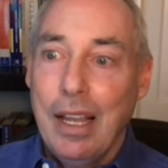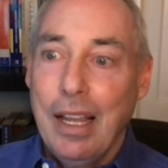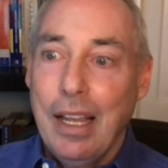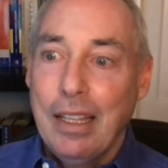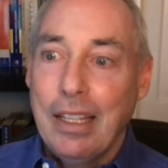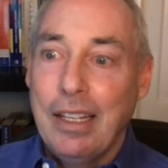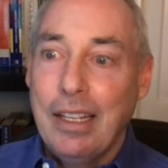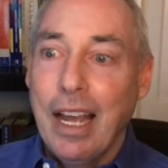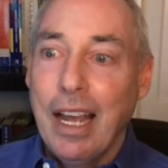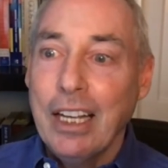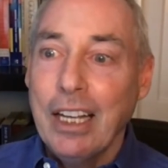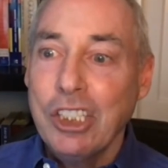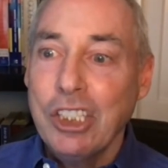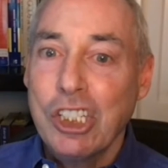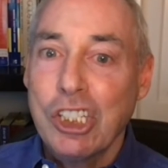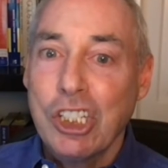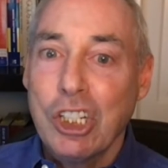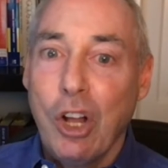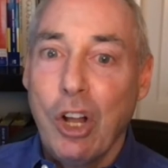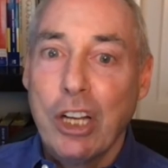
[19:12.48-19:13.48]
The
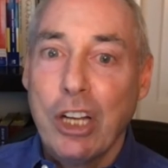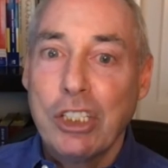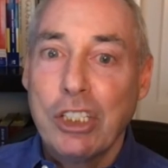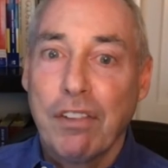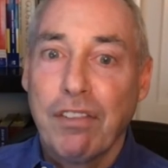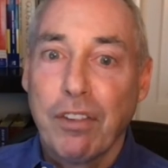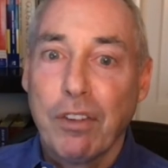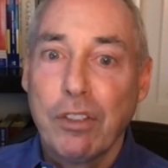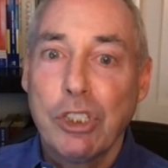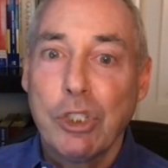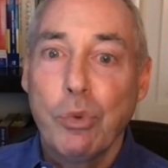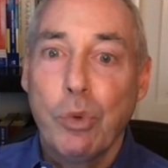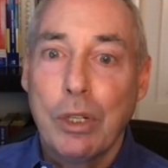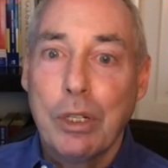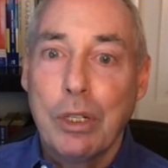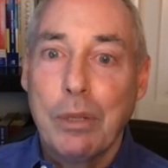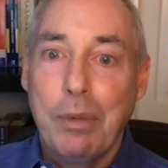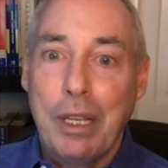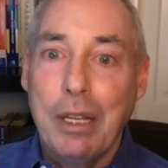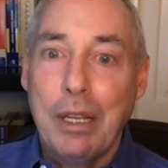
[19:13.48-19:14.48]
Texas law is the first
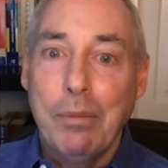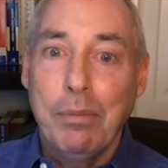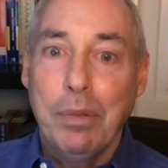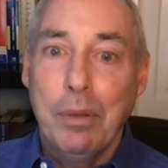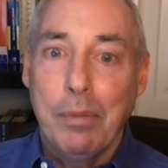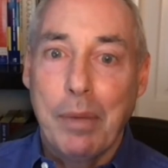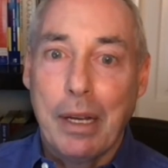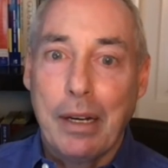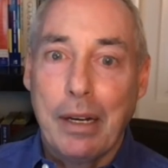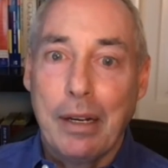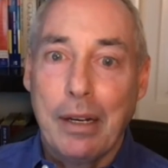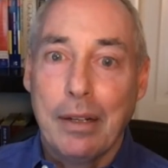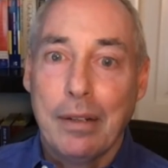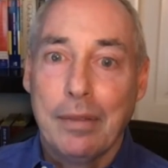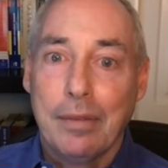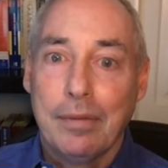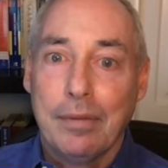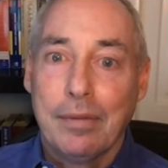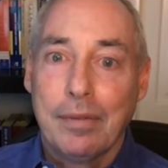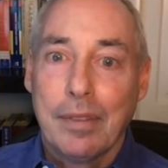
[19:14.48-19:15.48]
one to be implemented,
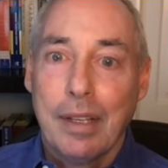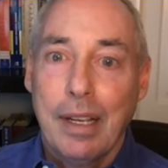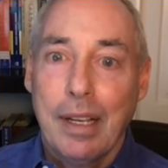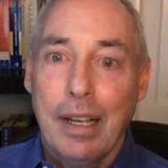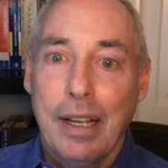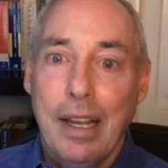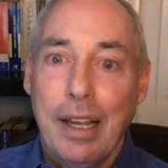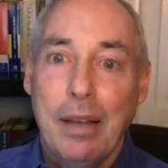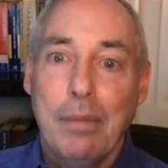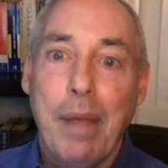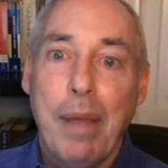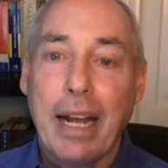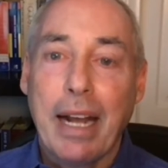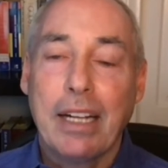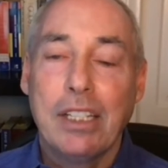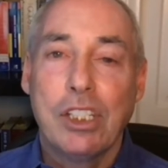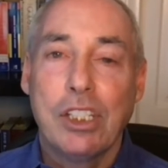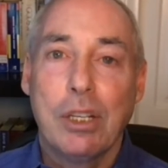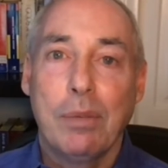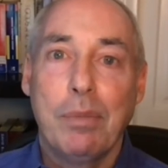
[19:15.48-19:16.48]
and back
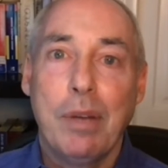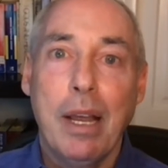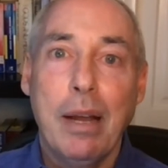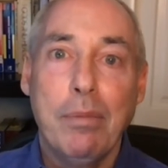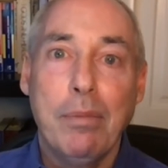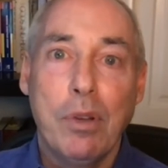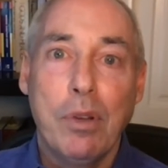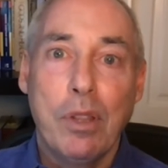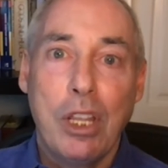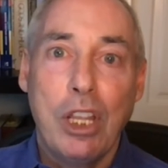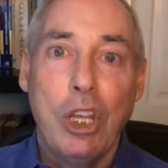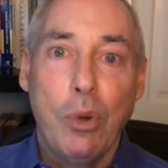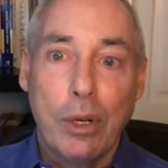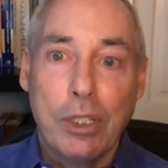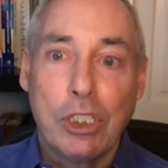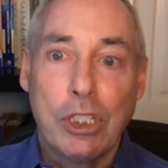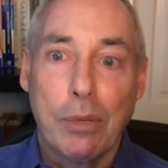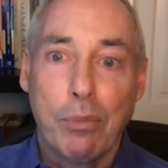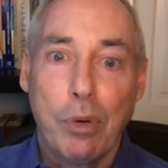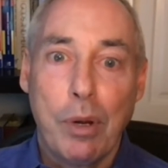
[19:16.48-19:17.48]
in September, the U.S.
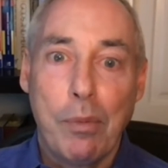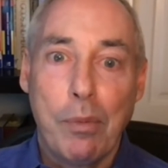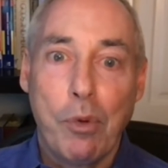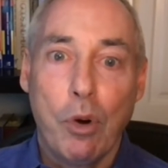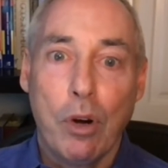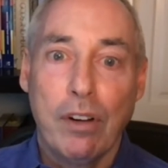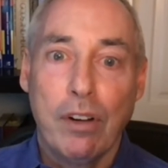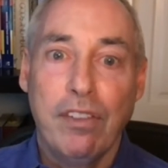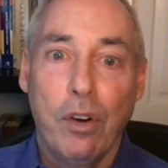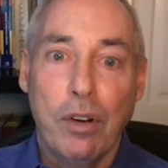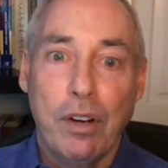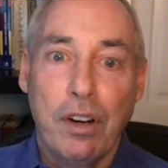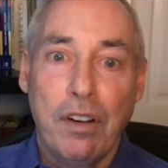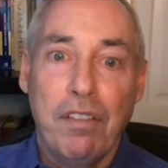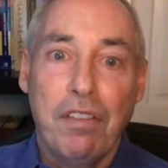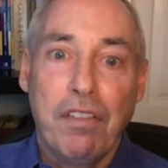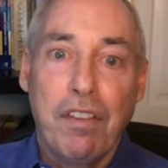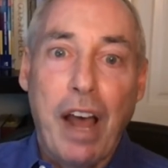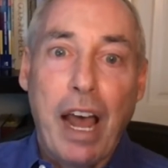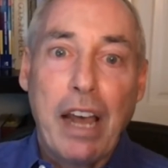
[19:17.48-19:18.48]
Supreme Court voted
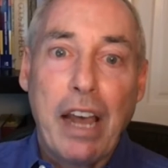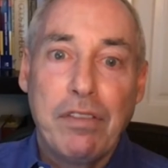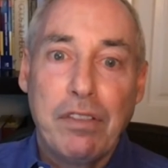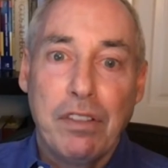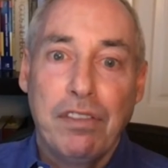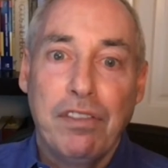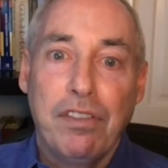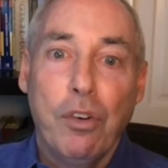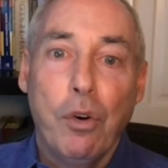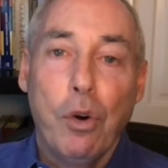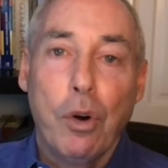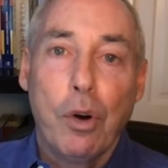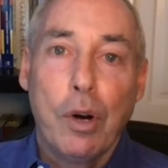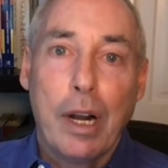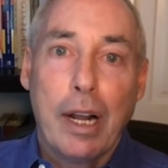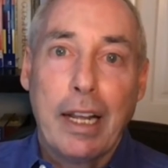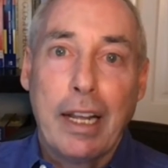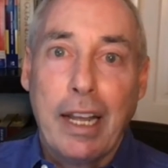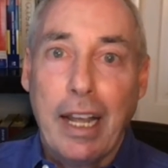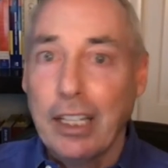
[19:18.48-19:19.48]
5-4
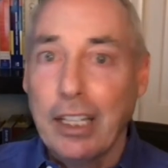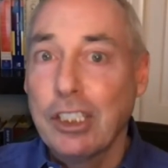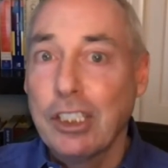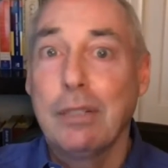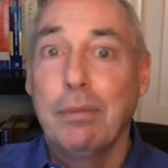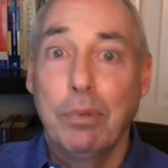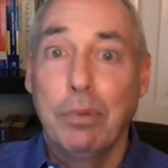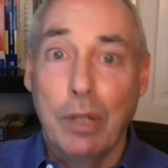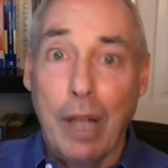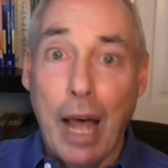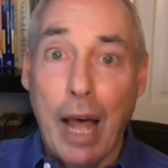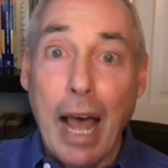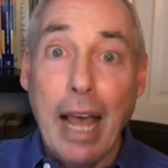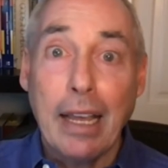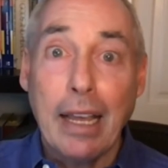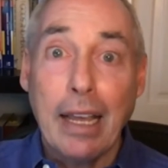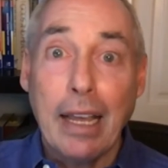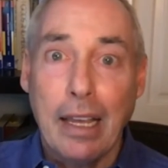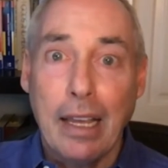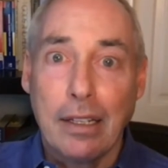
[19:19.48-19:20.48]
against
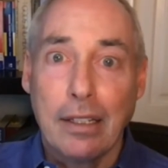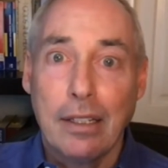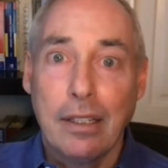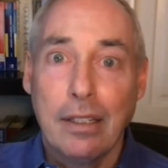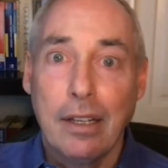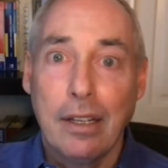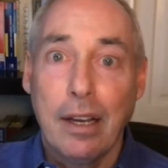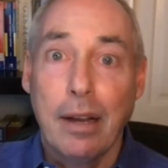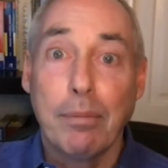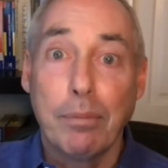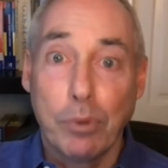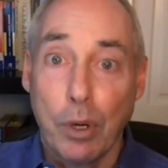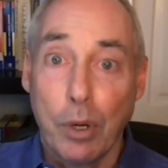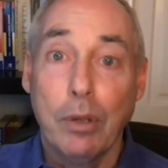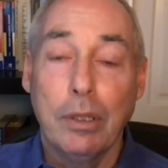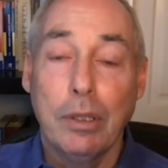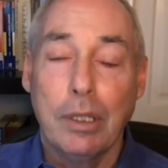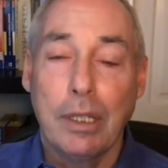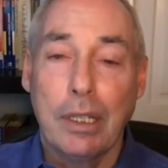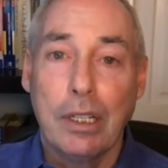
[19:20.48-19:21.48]
blocking it
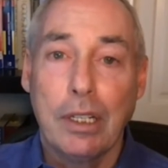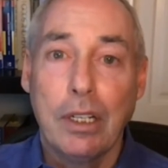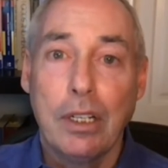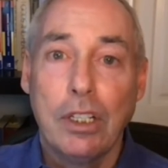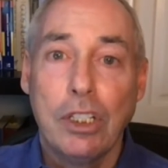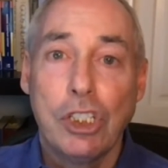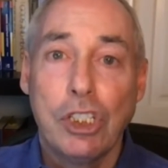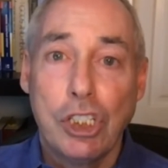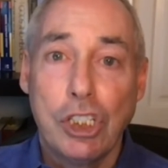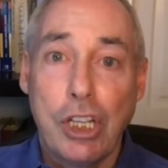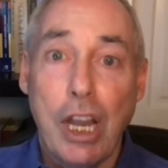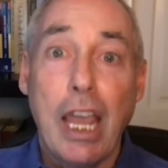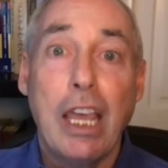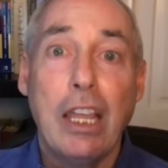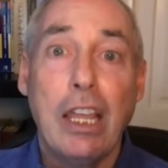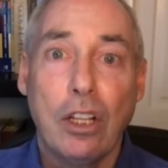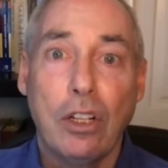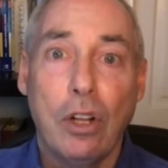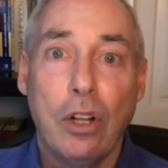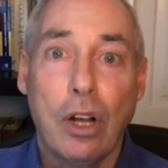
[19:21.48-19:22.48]
temporarily, staying the
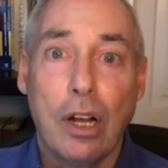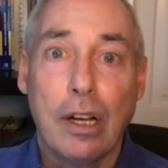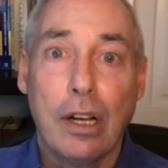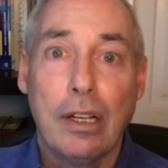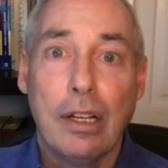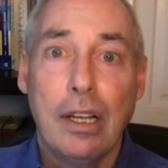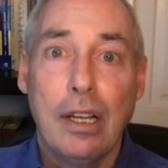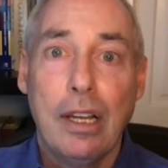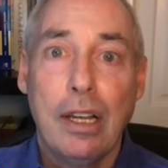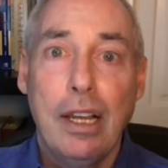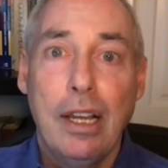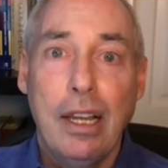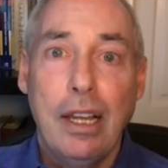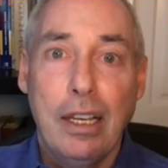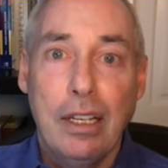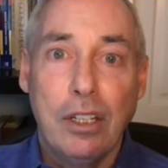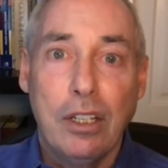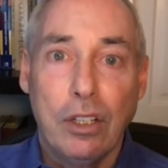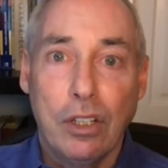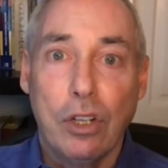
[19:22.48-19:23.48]
law
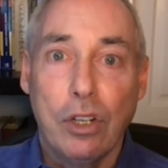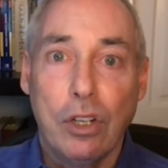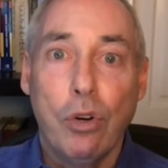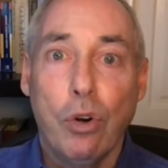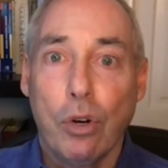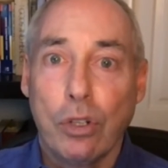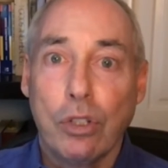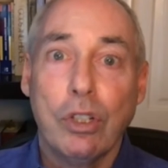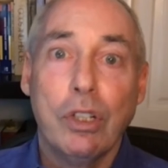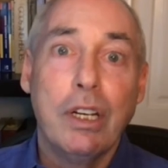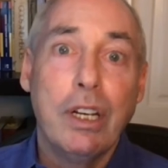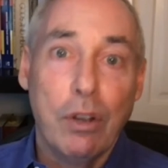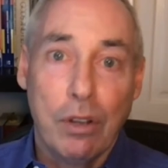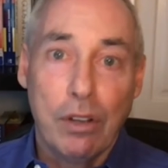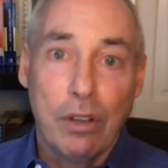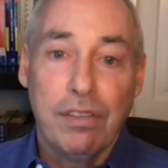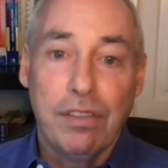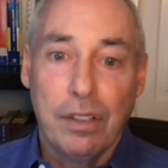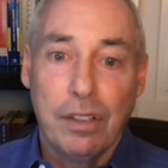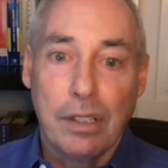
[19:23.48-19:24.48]
until the court could hear the
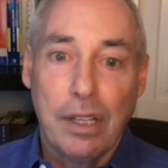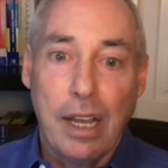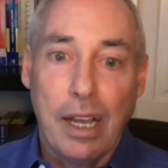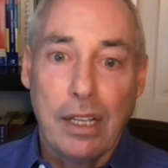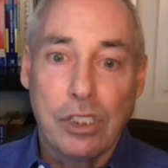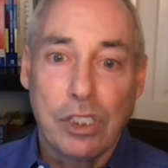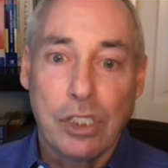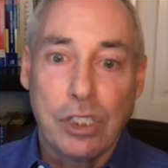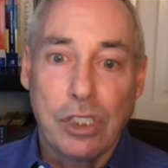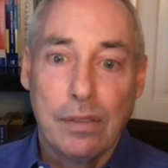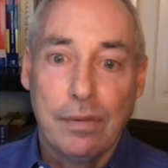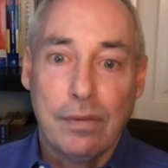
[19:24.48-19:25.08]
full case.